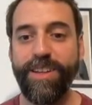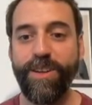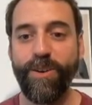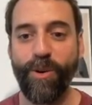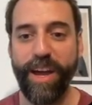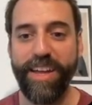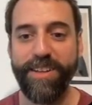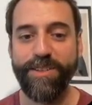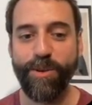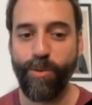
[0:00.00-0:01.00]
Okay,
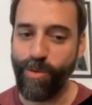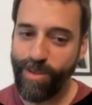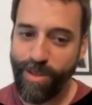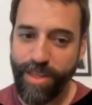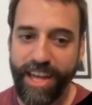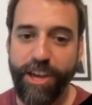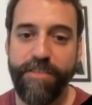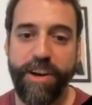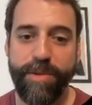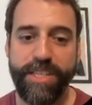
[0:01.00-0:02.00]
so thank you
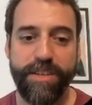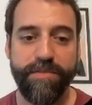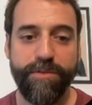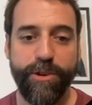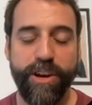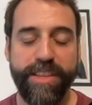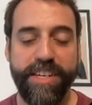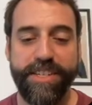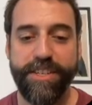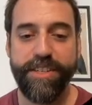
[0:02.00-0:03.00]
very much for your
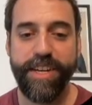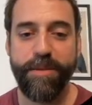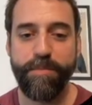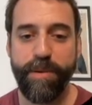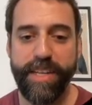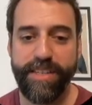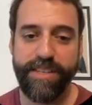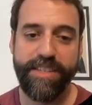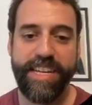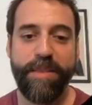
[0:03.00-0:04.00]
attention, and
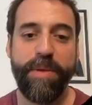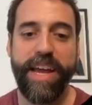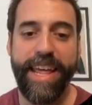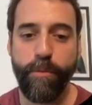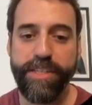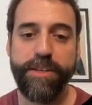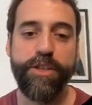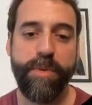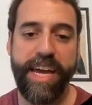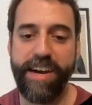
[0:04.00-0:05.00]
please send me any
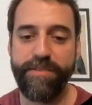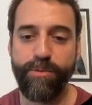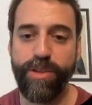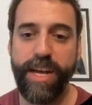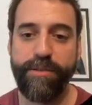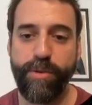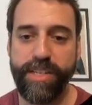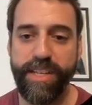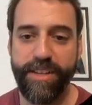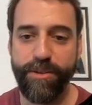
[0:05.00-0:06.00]
questions you may have to the
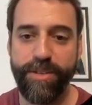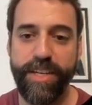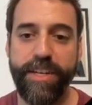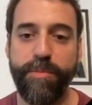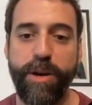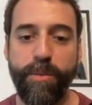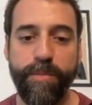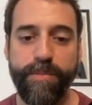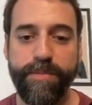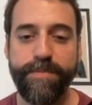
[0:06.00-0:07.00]
address that you see here below.
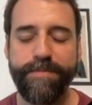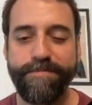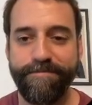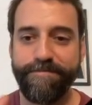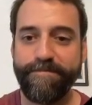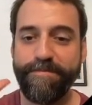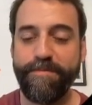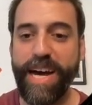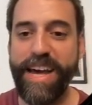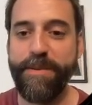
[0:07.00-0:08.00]

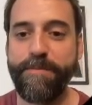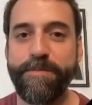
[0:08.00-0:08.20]
Bye!